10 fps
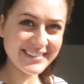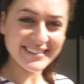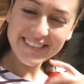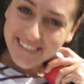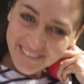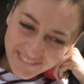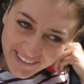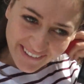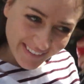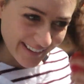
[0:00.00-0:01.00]
Good
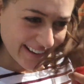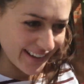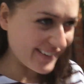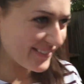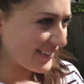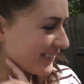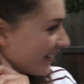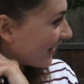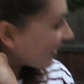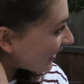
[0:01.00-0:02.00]
morning,
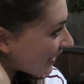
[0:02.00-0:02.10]
everyone.